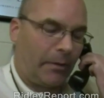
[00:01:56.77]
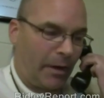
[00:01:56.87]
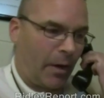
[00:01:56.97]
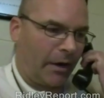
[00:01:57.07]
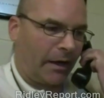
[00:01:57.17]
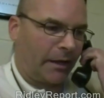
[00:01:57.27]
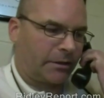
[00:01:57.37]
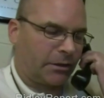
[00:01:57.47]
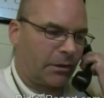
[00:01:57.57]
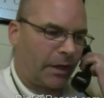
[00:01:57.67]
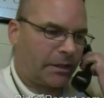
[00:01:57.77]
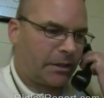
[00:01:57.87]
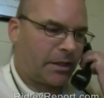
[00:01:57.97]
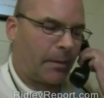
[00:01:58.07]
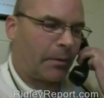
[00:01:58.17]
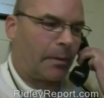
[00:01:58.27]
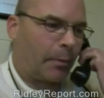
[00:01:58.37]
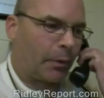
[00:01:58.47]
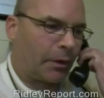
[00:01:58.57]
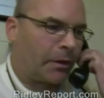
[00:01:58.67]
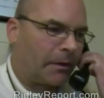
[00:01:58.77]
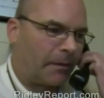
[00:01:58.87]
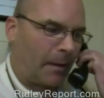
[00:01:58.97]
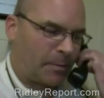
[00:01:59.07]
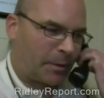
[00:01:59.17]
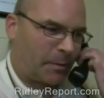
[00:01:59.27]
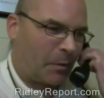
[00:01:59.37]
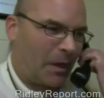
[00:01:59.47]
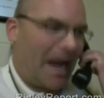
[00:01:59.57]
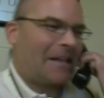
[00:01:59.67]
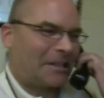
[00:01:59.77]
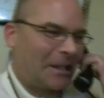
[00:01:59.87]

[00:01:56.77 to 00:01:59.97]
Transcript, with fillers: Am I required to answer your questions? I'm a reporter. I'm supposed to be the one